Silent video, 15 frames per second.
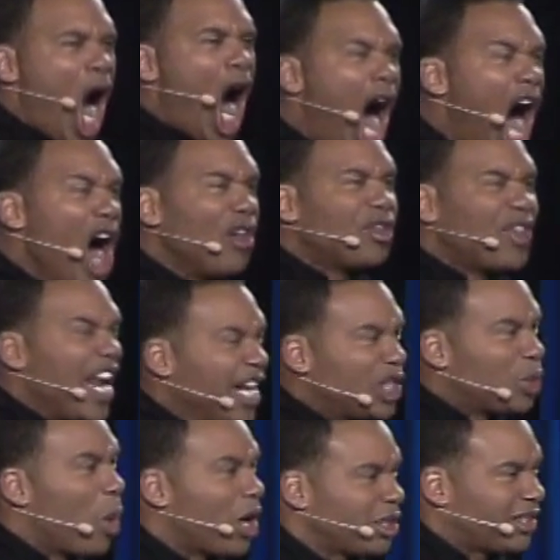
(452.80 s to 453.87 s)
all
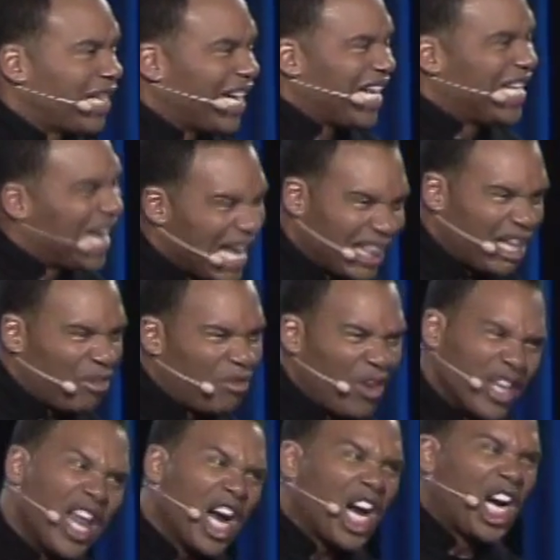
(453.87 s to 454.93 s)
things work together
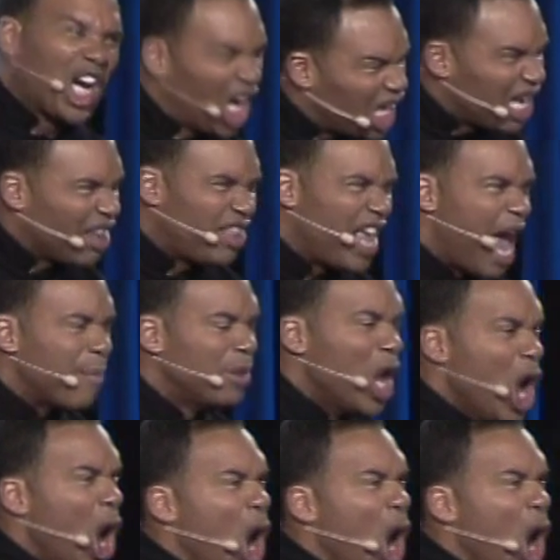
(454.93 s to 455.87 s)
for the good of them